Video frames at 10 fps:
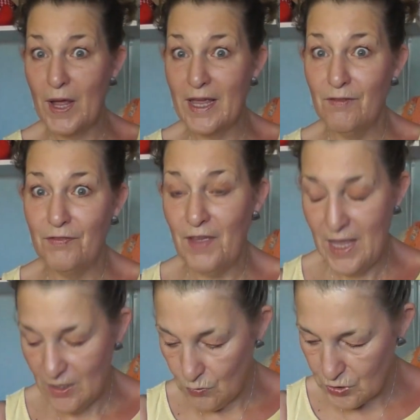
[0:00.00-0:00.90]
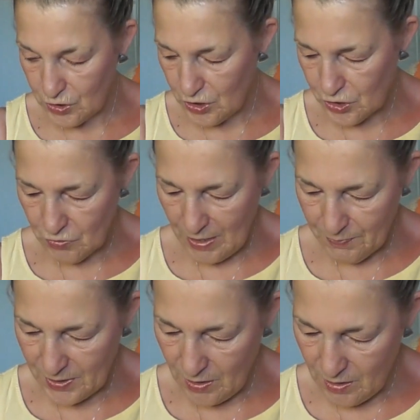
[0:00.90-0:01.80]
way of using your
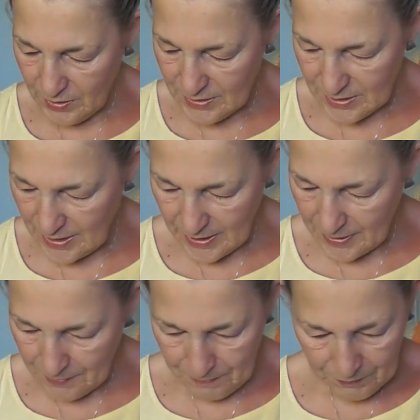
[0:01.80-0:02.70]
scrap yarn, isn't it?